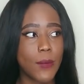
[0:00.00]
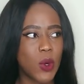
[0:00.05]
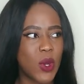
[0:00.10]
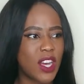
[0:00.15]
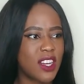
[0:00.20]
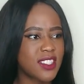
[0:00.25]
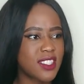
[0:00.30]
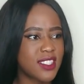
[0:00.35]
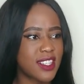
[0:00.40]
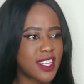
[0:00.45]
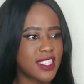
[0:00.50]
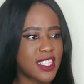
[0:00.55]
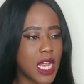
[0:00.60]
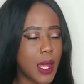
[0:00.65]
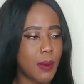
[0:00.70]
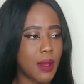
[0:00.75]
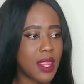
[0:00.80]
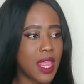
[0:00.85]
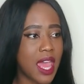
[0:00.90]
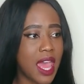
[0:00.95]
what else can I say
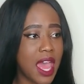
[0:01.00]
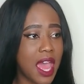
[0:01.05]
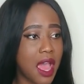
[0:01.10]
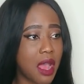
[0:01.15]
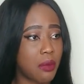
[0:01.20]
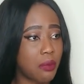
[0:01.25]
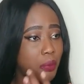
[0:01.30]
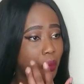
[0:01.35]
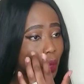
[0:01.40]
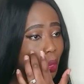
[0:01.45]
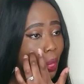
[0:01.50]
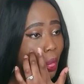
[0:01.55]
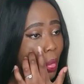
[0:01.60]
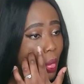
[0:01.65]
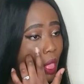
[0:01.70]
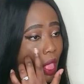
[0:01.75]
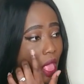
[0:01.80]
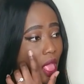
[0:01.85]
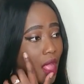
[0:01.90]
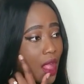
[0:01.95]
about the hair?
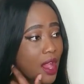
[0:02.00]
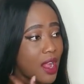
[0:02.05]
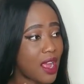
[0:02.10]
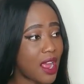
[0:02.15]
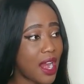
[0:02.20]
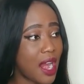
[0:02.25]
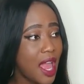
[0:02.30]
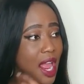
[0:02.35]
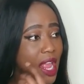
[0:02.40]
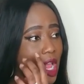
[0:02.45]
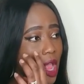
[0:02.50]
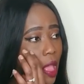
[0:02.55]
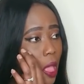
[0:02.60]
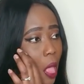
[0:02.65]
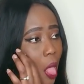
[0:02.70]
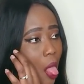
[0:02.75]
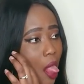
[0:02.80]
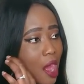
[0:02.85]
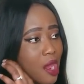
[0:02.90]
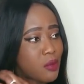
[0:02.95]
I like it.
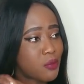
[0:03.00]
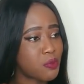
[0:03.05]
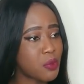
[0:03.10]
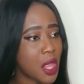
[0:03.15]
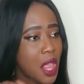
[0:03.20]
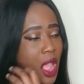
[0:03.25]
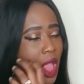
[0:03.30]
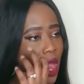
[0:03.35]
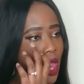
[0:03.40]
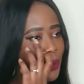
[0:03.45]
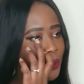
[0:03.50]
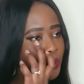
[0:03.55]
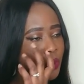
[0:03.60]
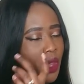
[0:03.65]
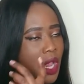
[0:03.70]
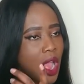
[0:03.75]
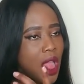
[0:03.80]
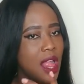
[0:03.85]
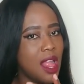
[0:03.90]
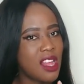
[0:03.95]

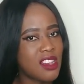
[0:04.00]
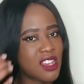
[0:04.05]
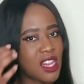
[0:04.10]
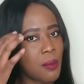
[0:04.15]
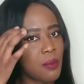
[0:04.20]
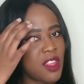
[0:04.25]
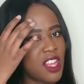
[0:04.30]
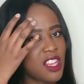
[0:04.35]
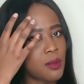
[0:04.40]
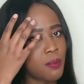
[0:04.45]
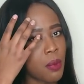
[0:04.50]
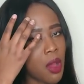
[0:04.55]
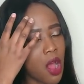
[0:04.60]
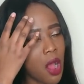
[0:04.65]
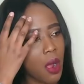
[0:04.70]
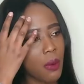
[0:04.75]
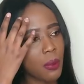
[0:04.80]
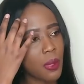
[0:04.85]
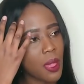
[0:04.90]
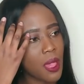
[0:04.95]
Except this part.
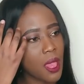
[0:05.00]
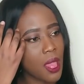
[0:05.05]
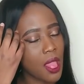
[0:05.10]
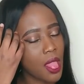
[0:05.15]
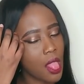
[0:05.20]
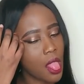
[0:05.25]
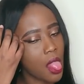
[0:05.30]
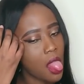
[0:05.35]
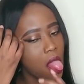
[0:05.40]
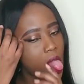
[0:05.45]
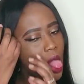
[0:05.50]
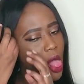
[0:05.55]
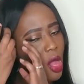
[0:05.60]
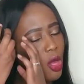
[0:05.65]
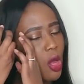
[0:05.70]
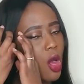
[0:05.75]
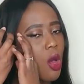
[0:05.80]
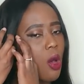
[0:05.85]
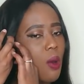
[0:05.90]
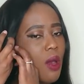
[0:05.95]
Oh,
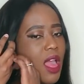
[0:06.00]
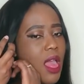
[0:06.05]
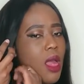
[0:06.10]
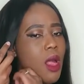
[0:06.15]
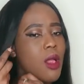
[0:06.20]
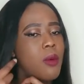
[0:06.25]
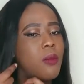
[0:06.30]
go away.